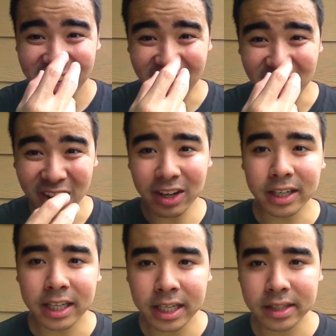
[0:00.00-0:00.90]
honk honk
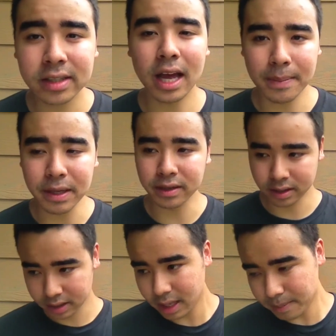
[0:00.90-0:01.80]
it. I mean,
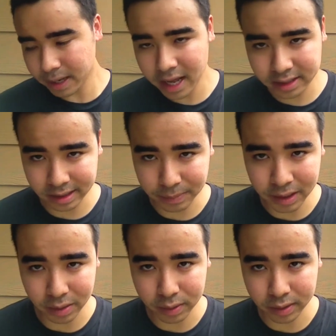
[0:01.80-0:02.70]
that might actually be
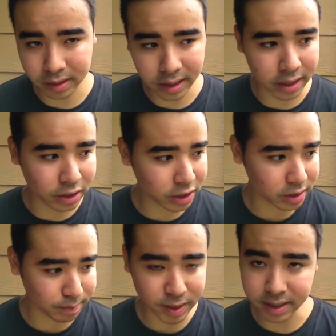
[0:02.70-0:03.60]
the real thing, and you're just
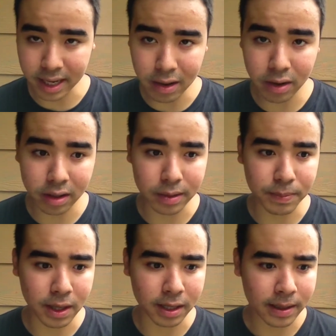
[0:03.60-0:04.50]
missing out on it
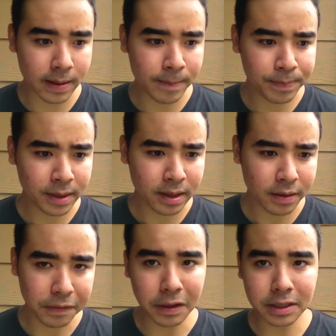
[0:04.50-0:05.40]
by
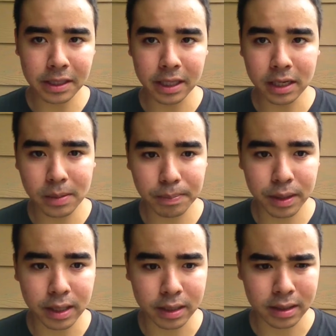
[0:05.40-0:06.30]
fronting it up
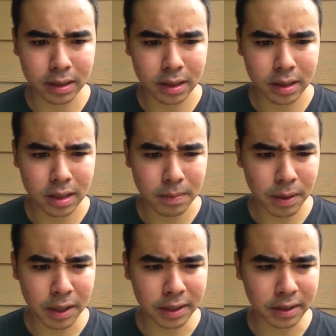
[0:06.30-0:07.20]
and
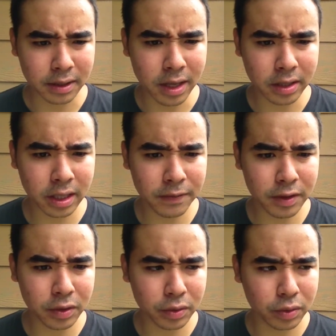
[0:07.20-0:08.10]
by not
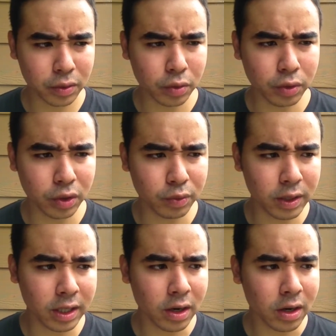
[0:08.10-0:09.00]
giving who you
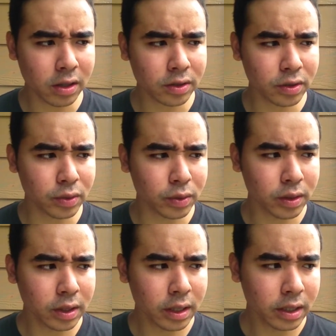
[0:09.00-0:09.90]
really are to
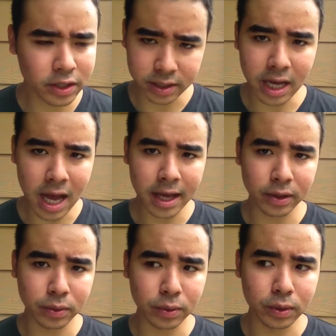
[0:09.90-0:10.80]
this guy
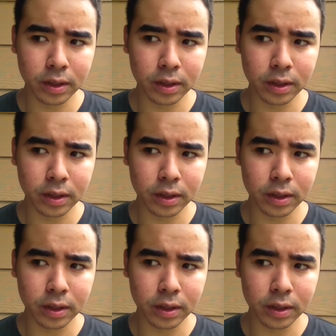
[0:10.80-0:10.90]
who,